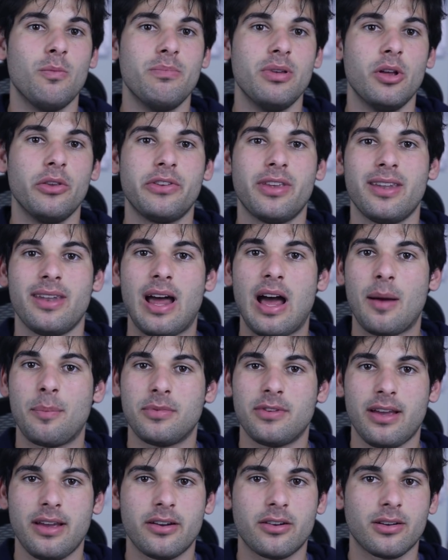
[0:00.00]
built-in
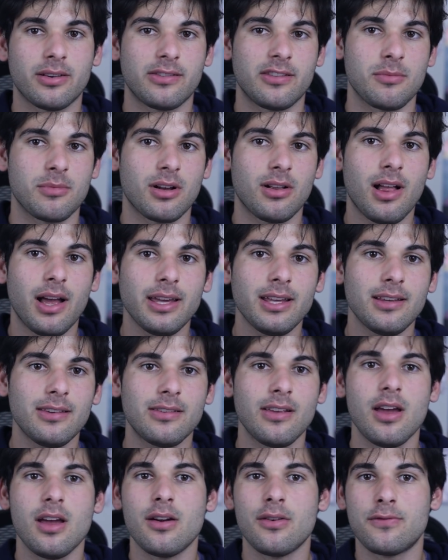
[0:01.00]
updater on some
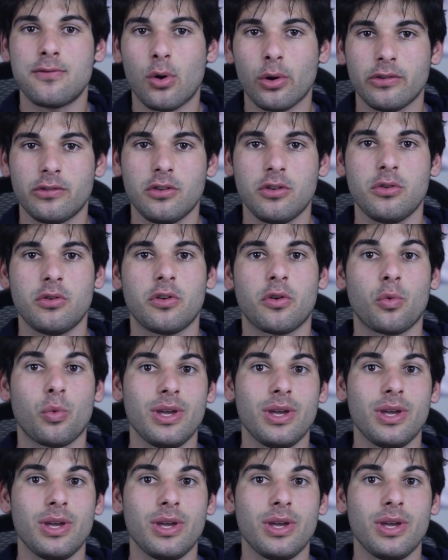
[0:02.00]
clients, forcing you to